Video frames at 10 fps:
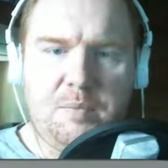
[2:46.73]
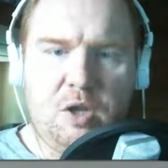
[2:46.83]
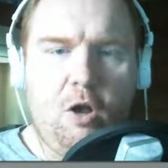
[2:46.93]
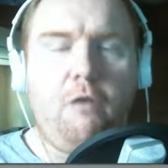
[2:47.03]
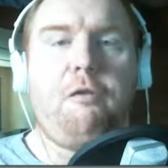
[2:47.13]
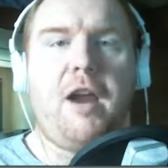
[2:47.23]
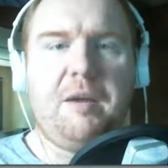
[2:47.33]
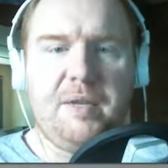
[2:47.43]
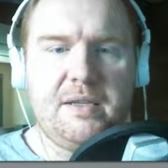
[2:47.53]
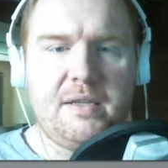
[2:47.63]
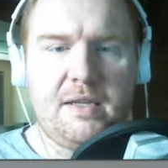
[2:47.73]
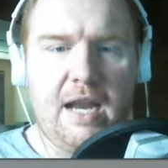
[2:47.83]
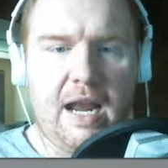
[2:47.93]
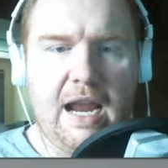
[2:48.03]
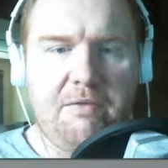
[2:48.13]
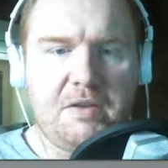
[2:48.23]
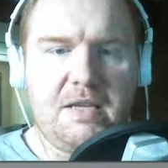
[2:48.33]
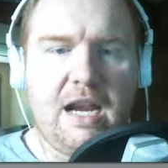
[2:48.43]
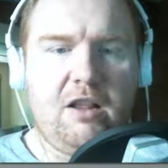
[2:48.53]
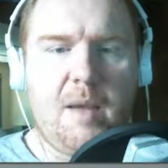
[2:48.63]
hull fragments, and I have the
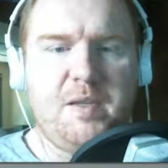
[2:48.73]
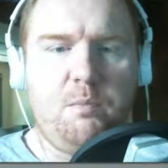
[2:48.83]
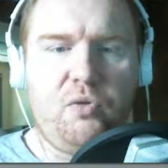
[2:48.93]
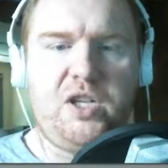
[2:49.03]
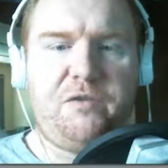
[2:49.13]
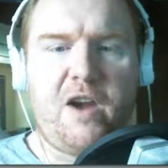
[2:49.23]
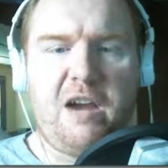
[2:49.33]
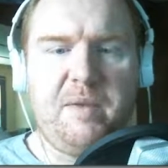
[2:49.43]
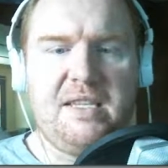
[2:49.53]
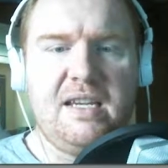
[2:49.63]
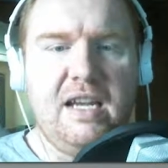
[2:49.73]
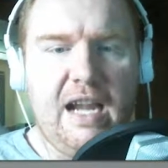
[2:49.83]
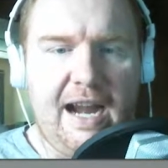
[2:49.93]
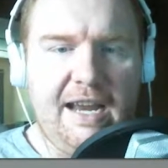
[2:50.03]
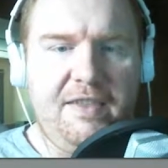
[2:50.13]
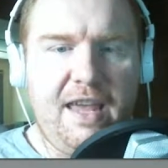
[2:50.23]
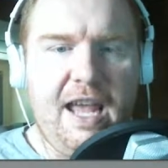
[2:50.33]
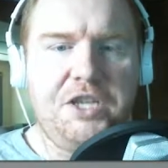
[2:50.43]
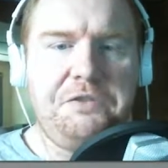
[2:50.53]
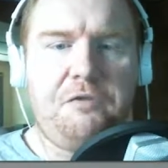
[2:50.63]
Cyclops bridge fragments. I need the
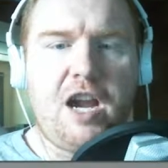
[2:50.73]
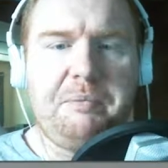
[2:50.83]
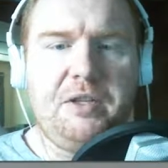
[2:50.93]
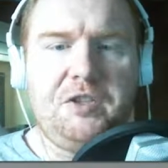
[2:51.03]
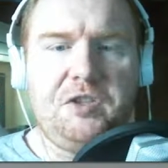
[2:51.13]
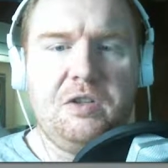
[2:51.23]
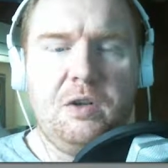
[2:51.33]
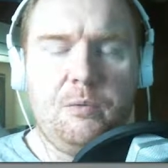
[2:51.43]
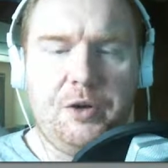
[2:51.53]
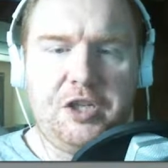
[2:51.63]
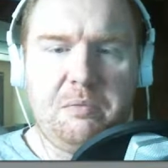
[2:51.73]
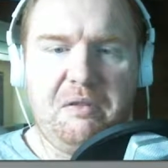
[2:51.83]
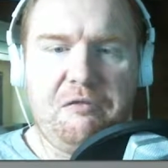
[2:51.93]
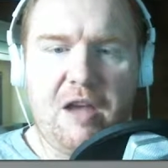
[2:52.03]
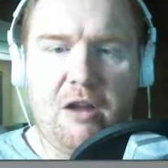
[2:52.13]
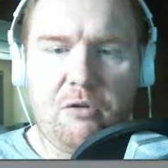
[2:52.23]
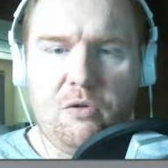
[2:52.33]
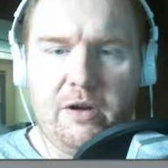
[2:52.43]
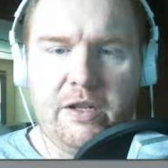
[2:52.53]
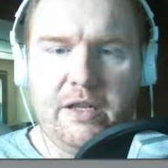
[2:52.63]
engine fragments, which can be found,
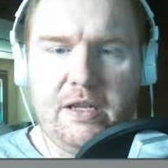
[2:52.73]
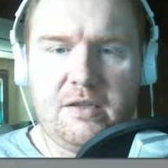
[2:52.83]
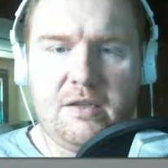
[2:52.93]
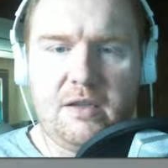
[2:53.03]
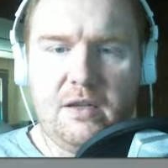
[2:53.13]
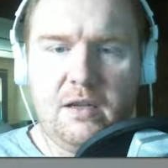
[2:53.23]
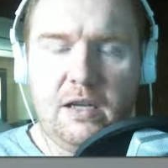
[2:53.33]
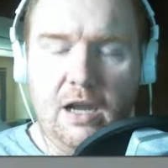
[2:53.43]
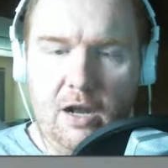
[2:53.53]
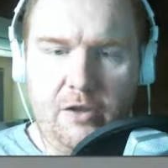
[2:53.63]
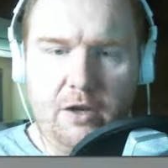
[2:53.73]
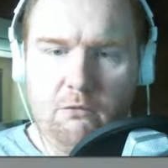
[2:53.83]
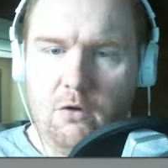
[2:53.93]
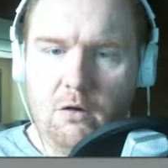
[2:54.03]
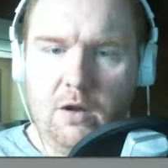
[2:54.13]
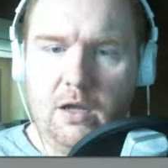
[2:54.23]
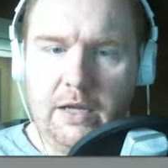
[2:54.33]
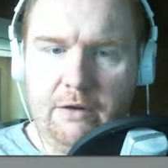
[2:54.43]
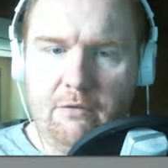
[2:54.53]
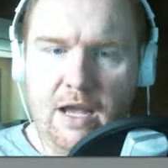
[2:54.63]
according to this, on the Aurora
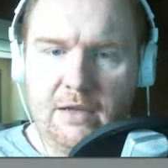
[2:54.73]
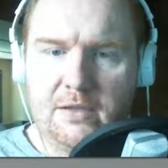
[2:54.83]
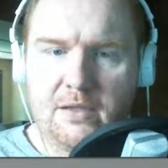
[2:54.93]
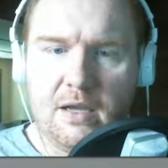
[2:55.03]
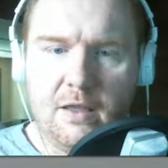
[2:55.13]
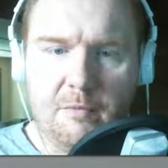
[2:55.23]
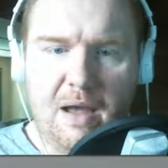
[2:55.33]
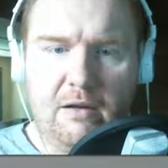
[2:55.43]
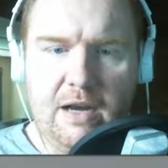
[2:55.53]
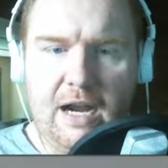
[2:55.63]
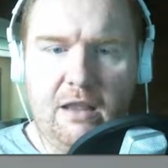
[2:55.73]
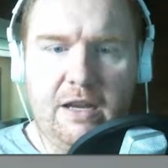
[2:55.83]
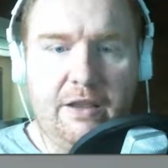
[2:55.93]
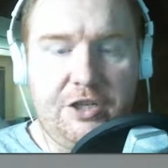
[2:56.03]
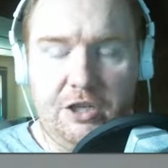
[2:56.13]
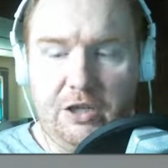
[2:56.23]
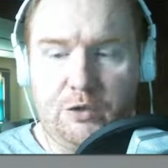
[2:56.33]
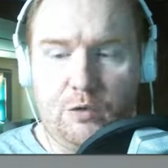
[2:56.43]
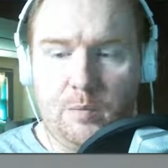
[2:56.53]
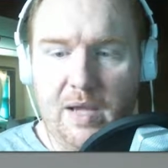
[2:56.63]
and wrecks, the Mountain Island, and the Jelly
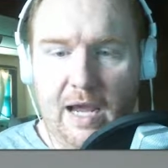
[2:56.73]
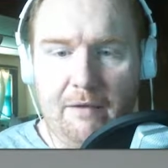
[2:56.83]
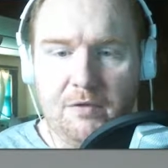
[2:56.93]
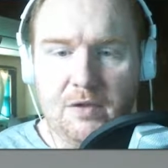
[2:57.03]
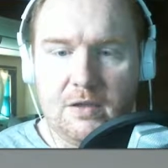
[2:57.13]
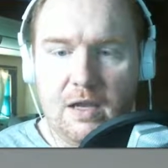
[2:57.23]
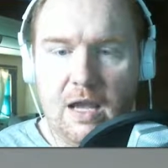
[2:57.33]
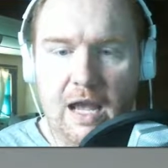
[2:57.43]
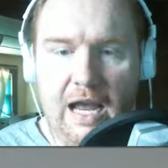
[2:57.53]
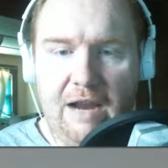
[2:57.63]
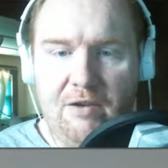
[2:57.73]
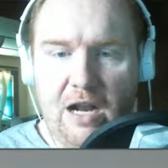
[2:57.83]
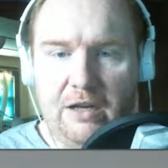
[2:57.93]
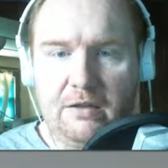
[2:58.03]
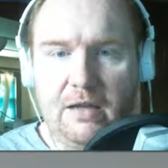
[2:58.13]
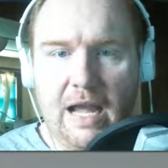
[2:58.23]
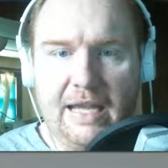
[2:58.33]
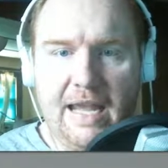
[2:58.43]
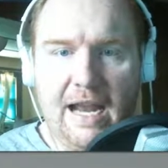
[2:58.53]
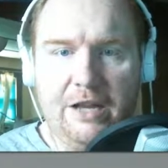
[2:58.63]
Shroom Caves. I have not I
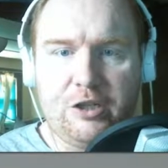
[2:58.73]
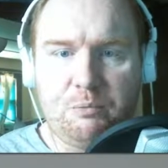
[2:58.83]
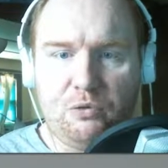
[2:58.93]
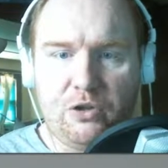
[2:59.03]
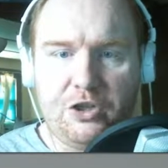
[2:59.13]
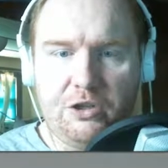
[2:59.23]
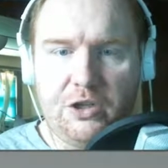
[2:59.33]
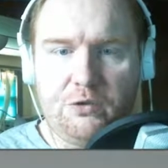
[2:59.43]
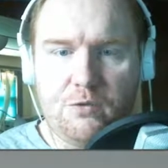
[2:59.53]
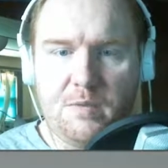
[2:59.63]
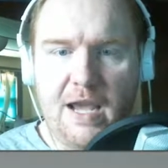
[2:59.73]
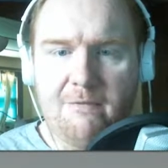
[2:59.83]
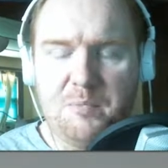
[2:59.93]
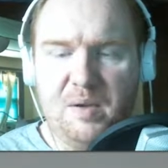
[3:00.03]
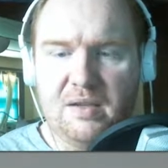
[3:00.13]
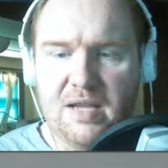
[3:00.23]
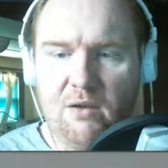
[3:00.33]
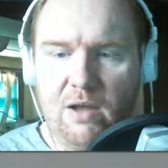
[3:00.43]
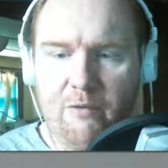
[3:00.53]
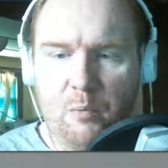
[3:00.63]
can't explore the Jelly Shroom Caves because I
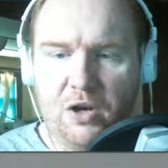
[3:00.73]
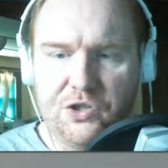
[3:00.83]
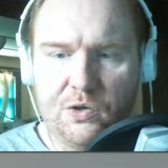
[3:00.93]
don't have a pressure